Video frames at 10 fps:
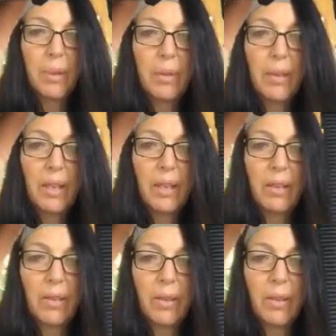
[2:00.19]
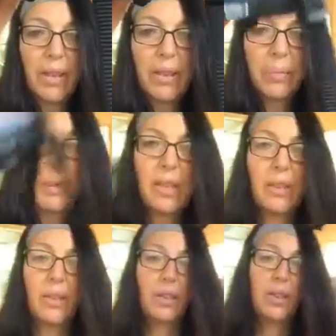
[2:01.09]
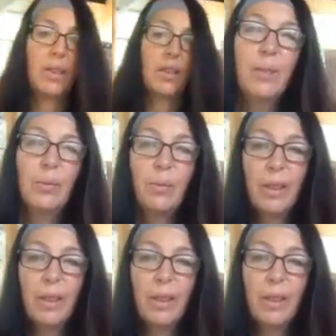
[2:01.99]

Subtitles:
beauty, glorious beach. And